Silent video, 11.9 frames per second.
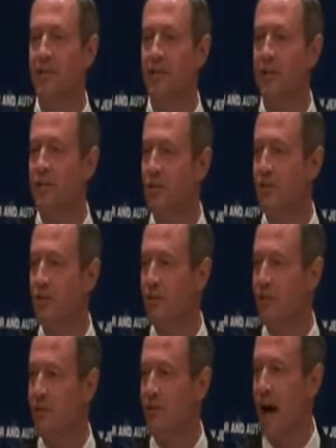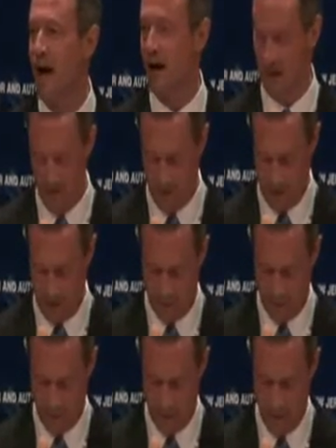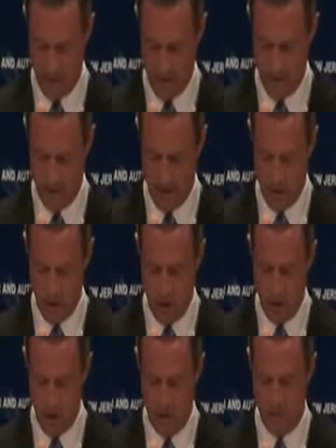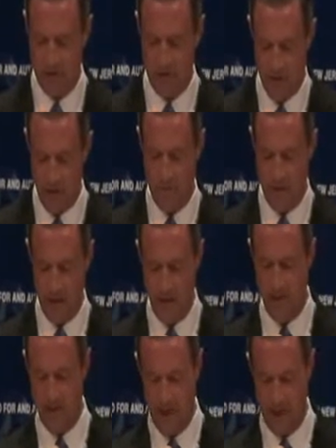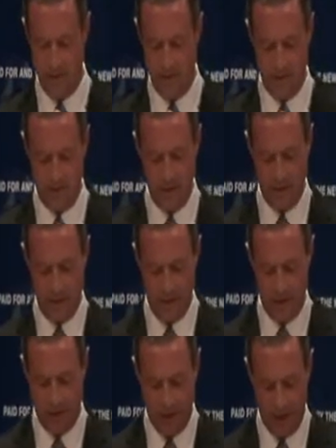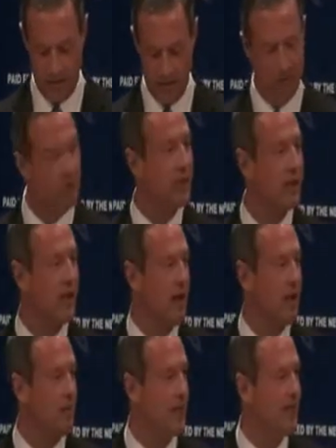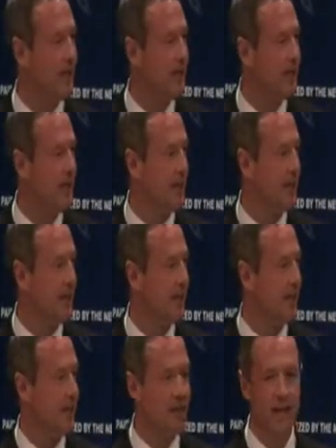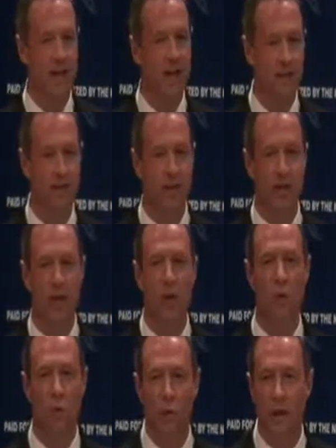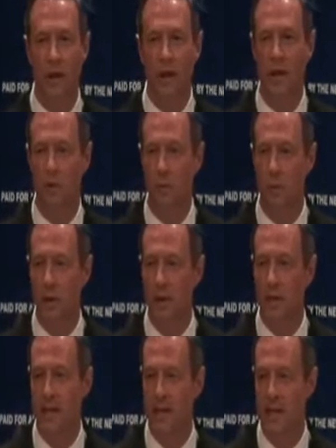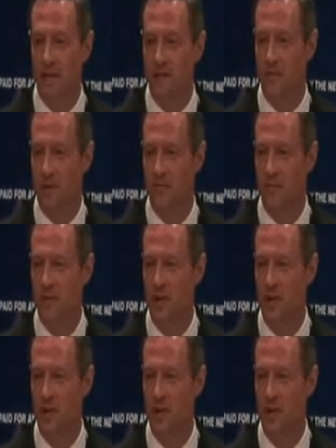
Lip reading: institutions of higher learning. You have so many advantages in this changing new economy. And our country really, really needs you.